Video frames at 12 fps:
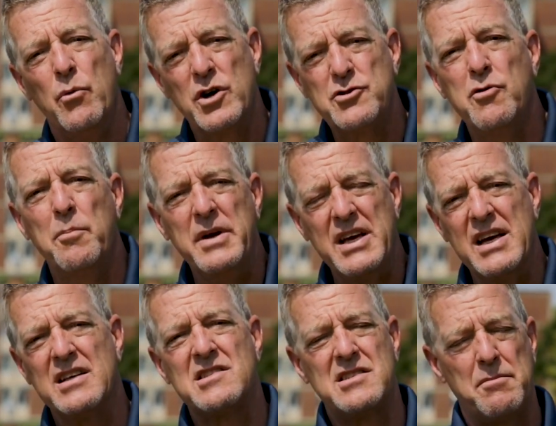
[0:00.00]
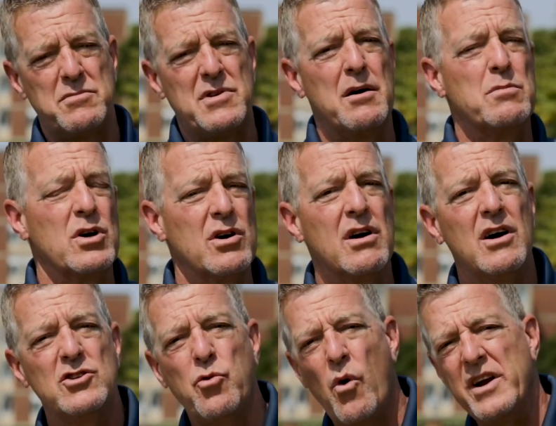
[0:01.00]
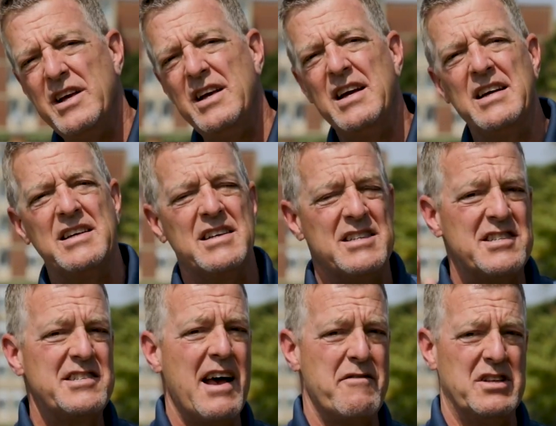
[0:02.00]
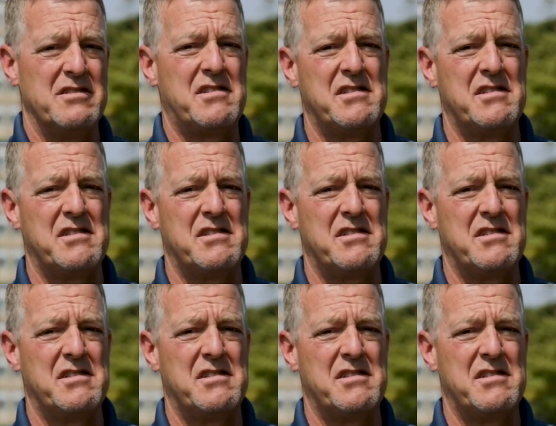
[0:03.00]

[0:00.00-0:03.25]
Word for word: which will begin September 27th.